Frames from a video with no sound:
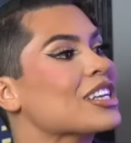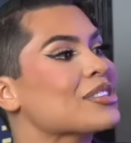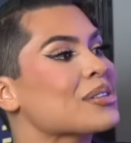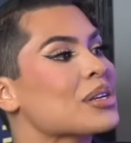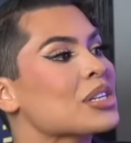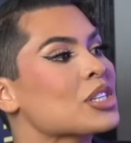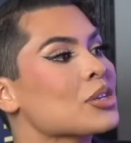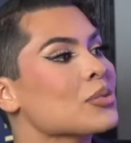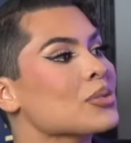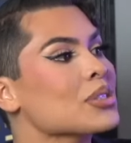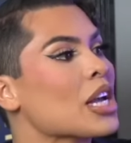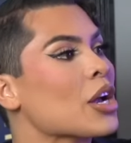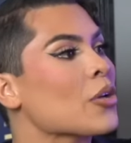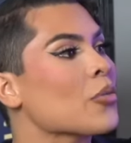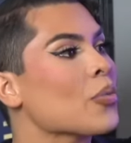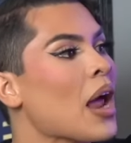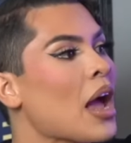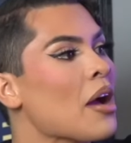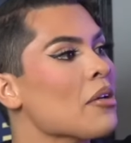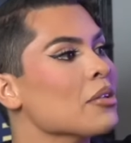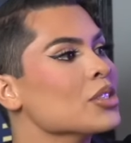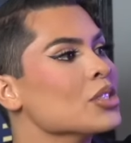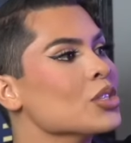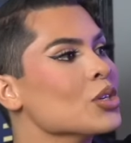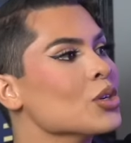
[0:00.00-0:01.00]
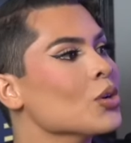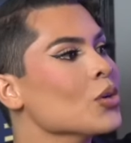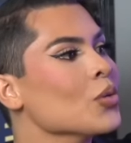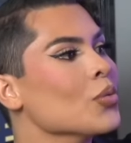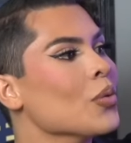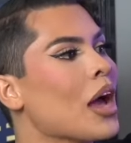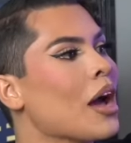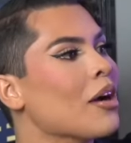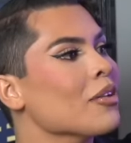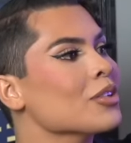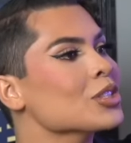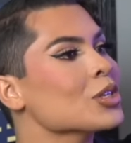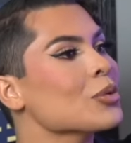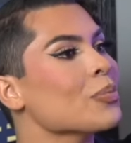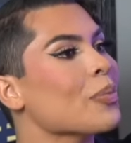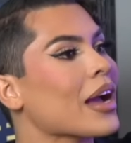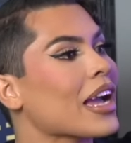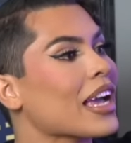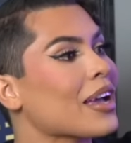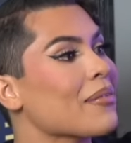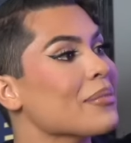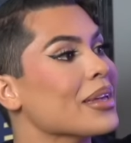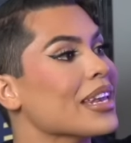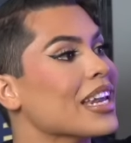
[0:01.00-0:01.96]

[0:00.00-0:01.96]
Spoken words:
That's it. She was like, round two, round two.